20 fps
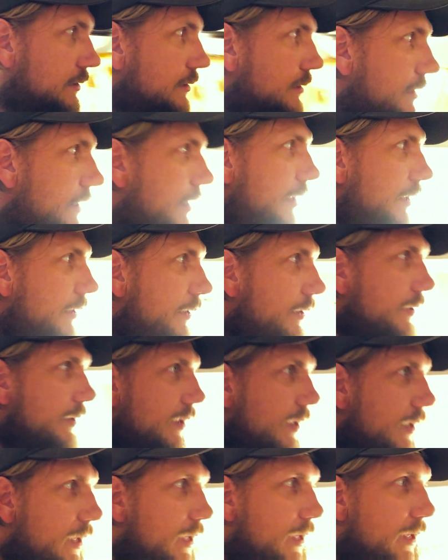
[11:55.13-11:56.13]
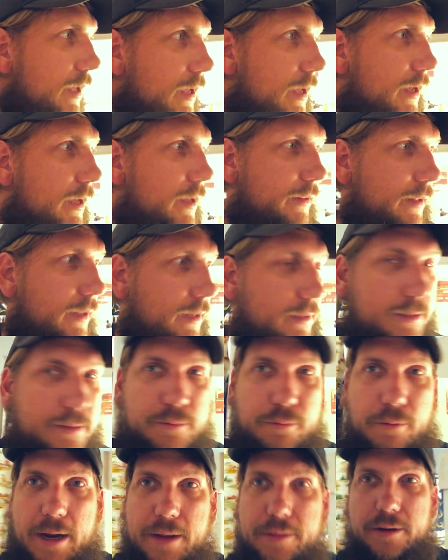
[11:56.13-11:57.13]
And that's
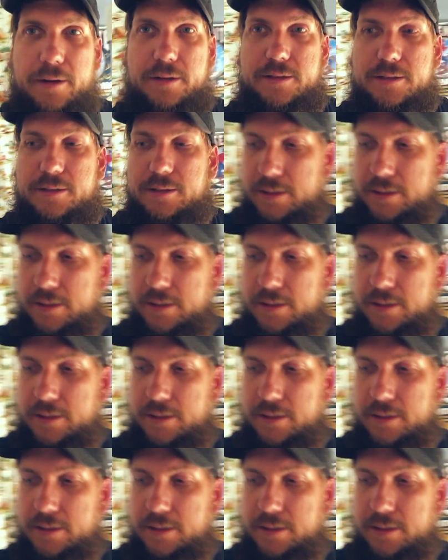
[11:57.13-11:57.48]
why there's